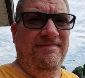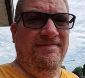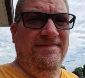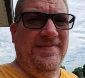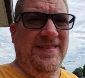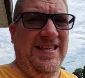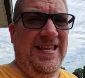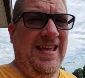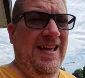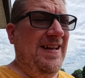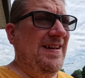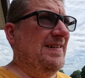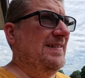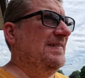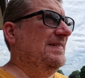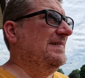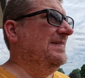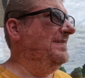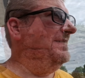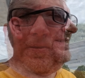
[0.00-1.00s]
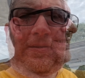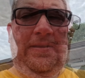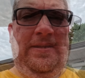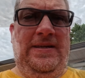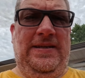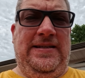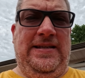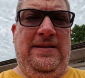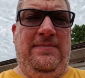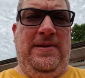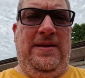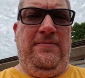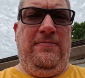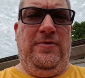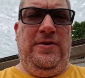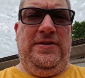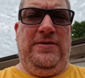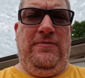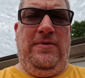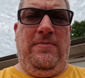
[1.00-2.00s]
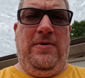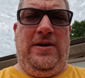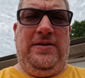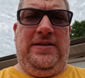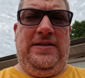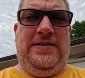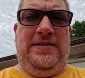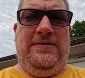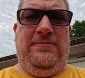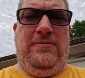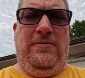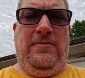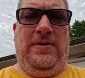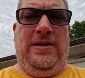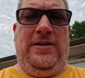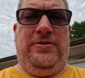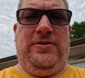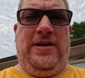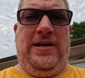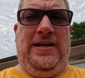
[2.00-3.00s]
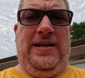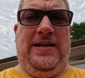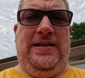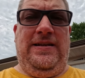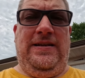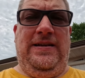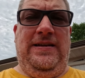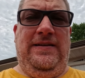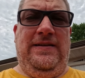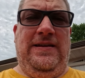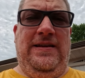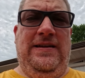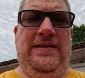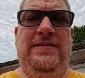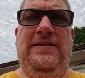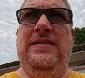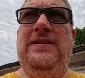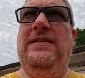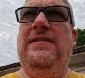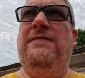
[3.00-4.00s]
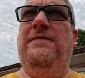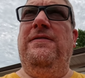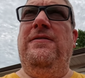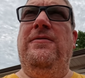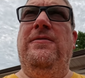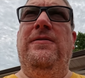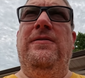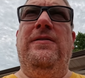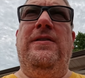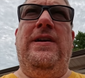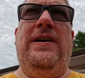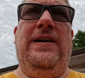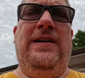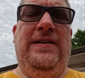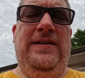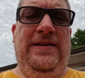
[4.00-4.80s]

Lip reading: yeah, like I said, the main reason we bought this is we wanted to try it at night and for